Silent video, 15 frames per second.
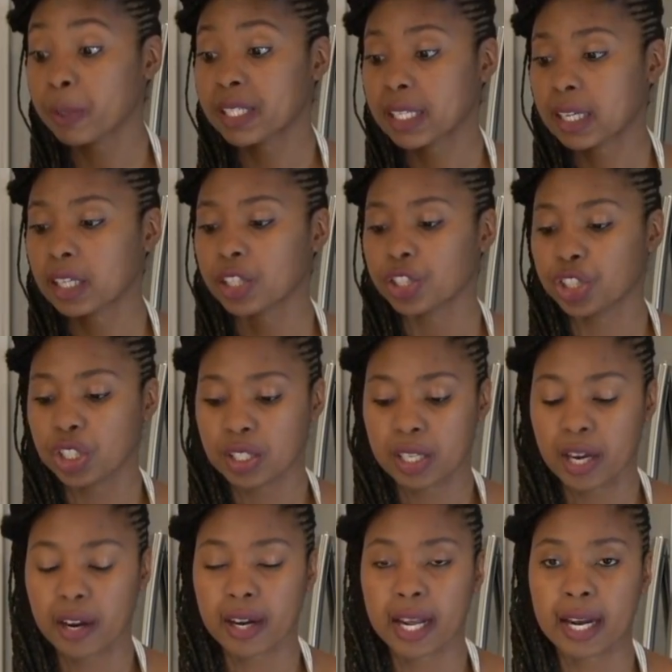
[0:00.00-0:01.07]
particular cheese
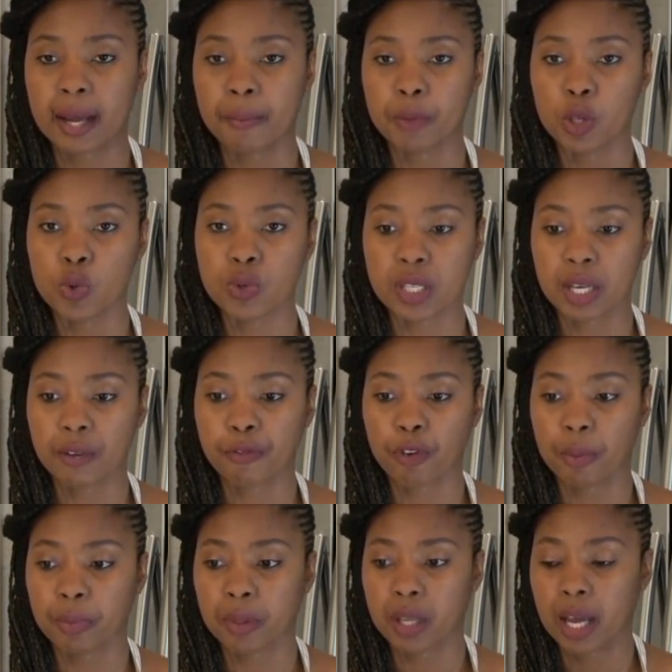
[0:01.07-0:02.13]
here that I'm using
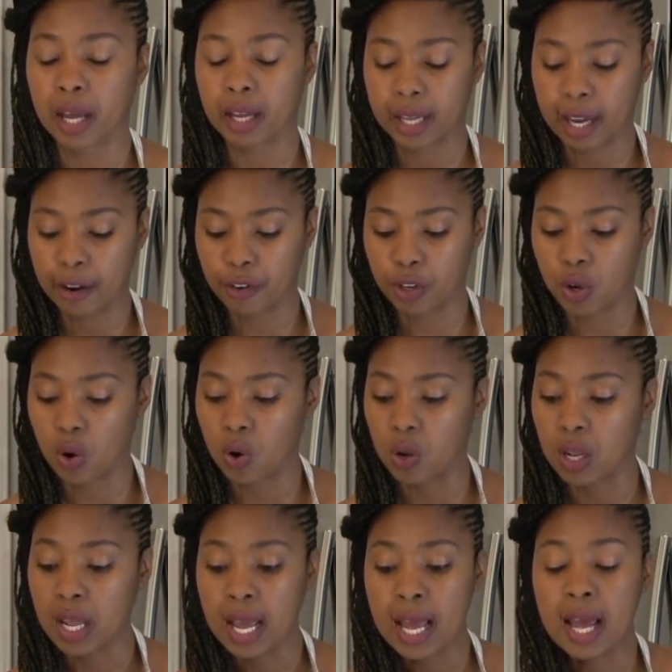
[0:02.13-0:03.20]
from
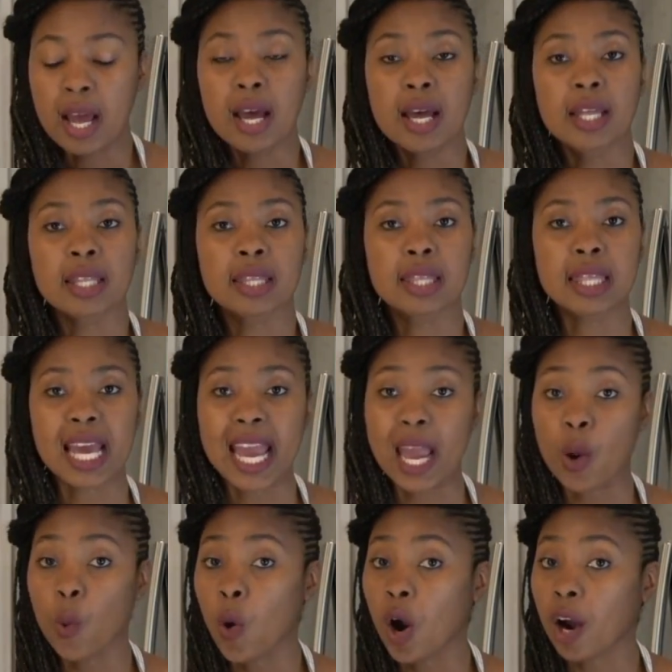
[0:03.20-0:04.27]
Kerrygold,
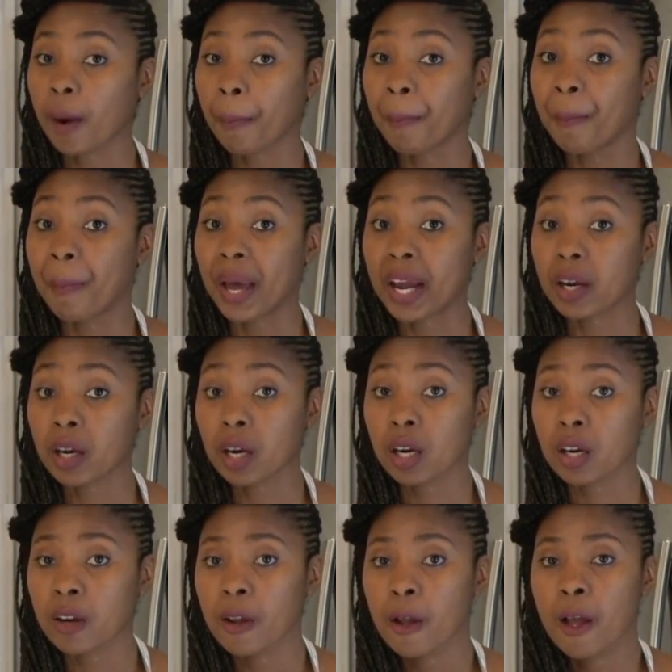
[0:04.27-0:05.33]
they work
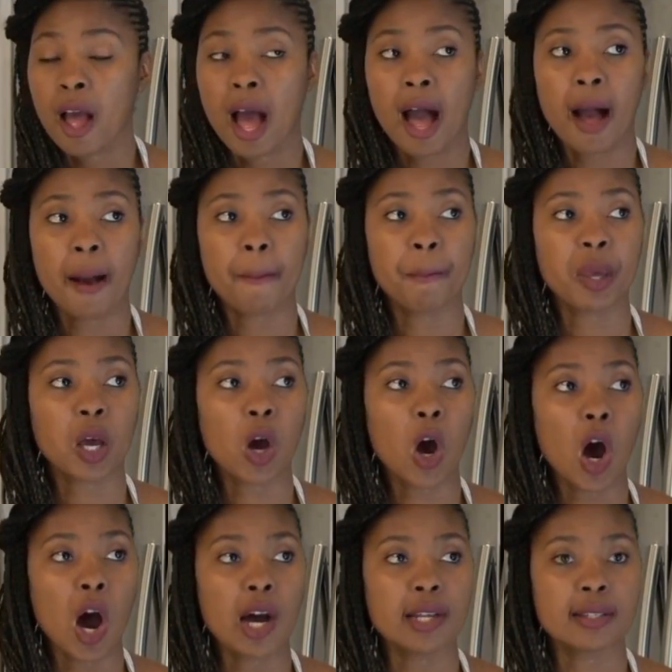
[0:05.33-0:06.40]
better
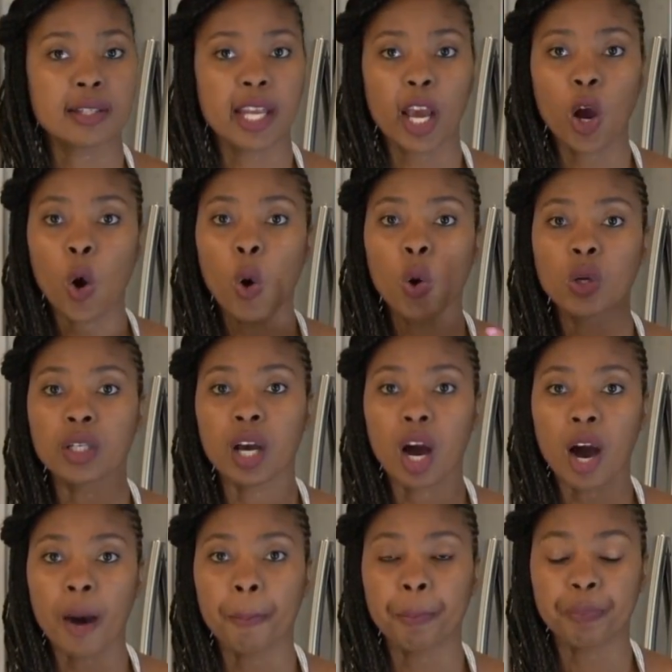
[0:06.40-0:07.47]
because they hold
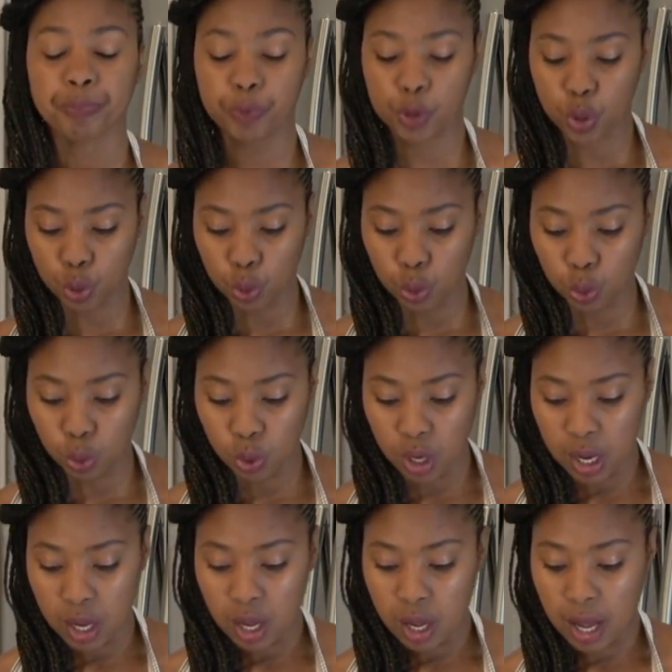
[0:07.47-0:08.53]
up to
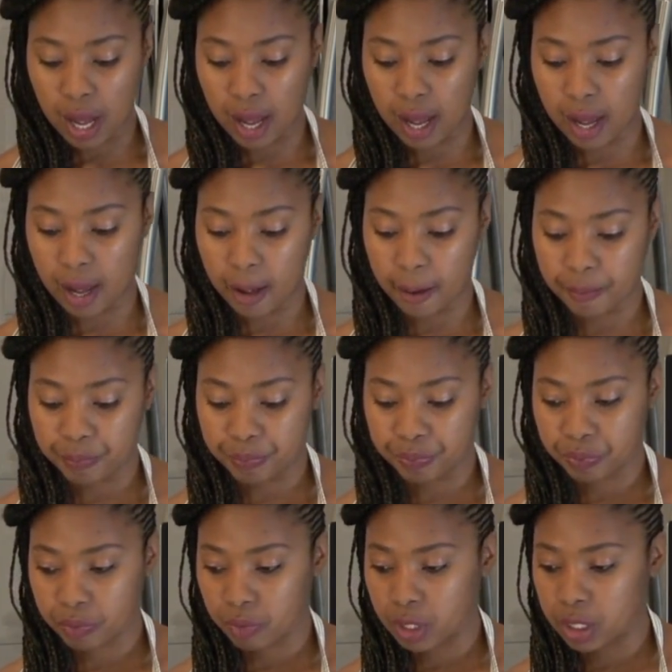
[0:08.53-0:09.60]

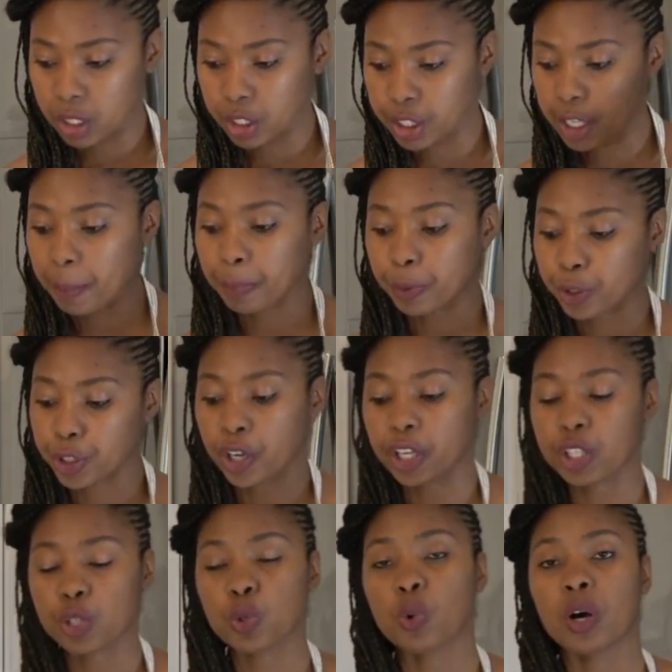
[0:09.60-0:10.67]
the temperature
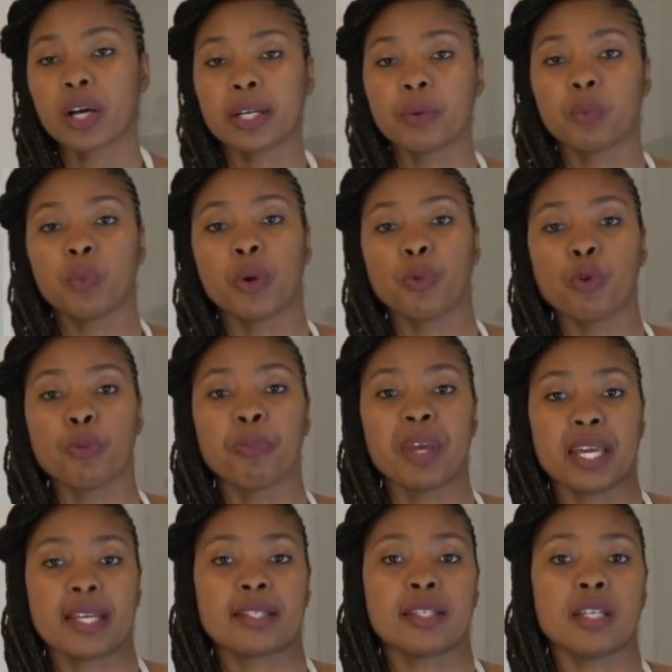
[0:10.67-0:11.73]
and so on when we
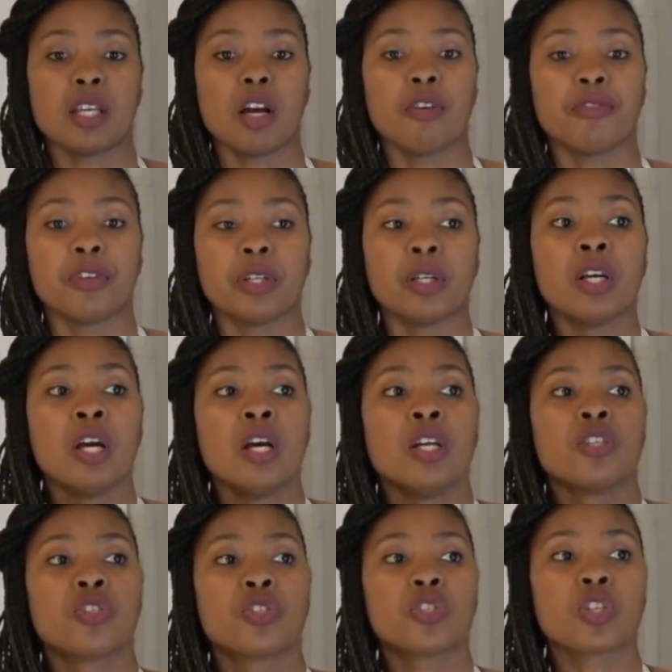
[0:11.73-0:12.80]
bake it in the oven.
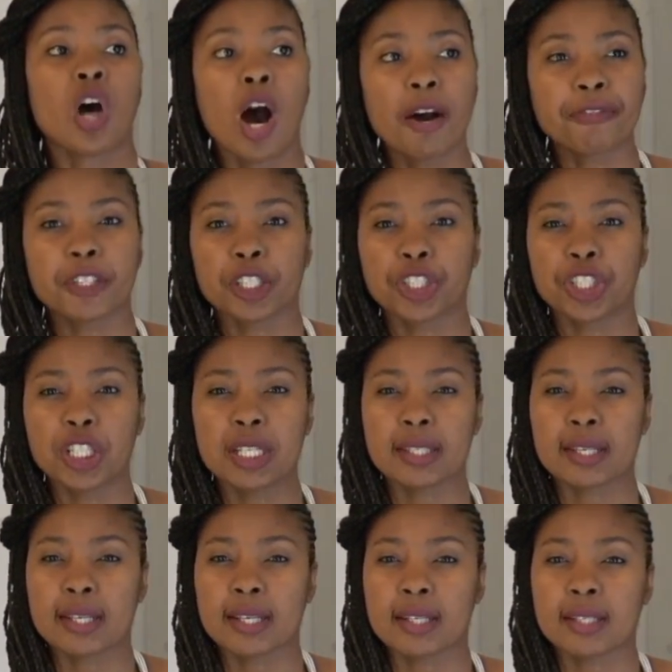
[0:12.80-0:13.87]
Softer
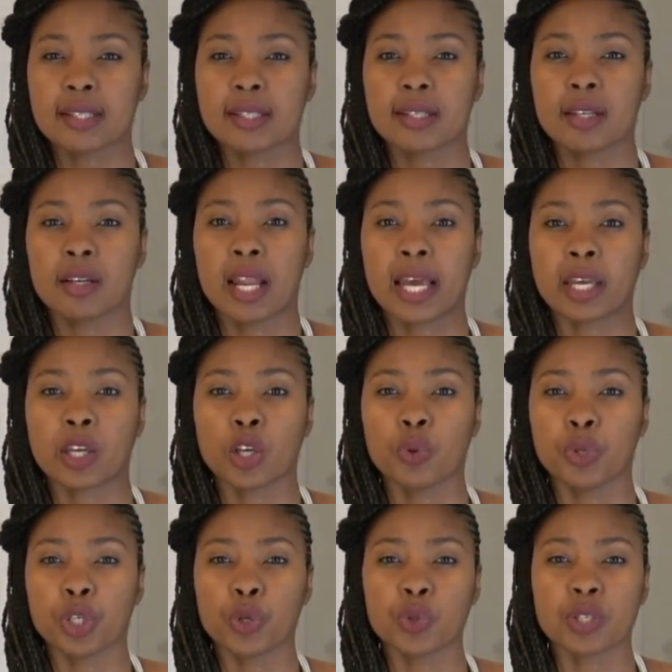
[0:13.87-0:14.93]
cheeses like you
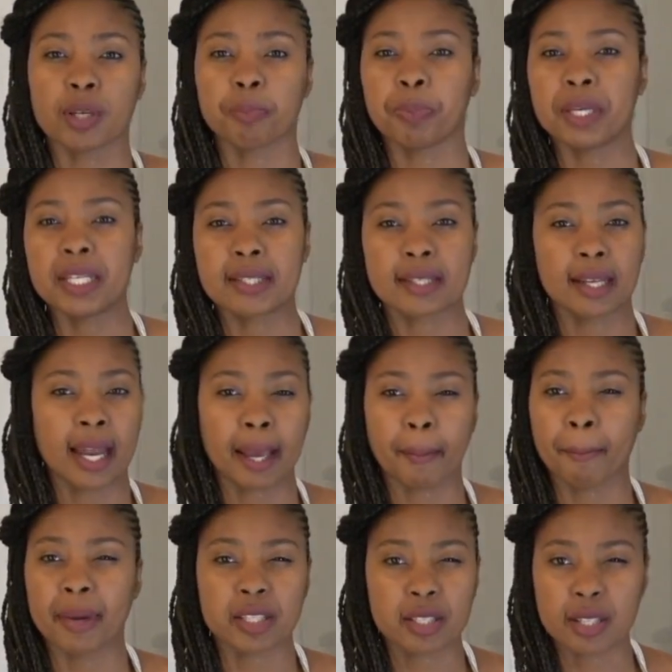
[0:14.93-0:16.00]
would use on pizza,
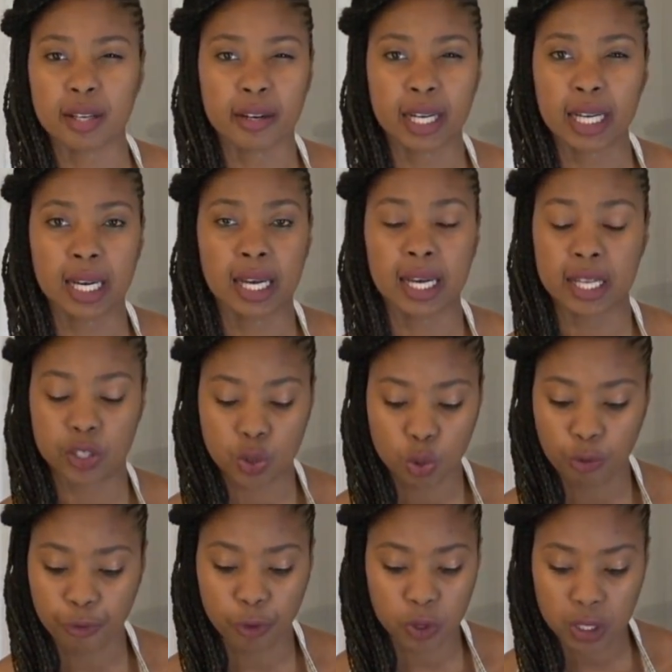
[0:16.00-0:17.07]
like mozzarella and
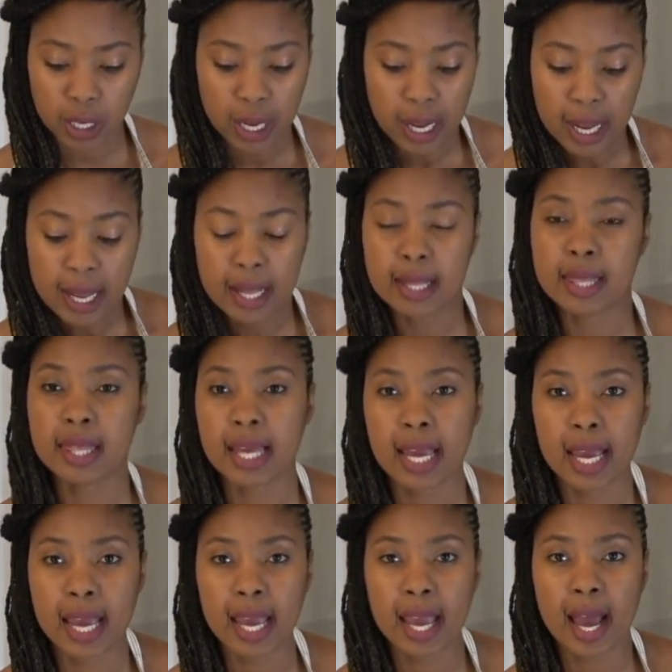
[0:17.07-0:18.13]
so forth,
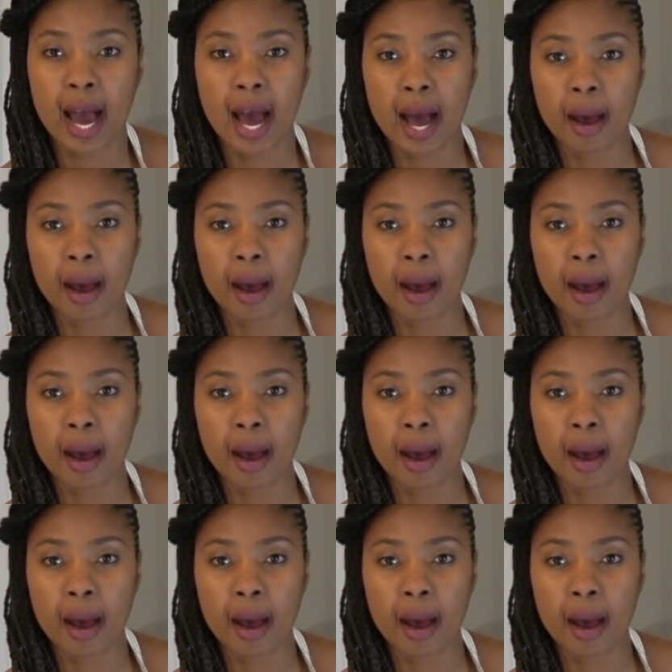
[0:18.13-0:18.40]
they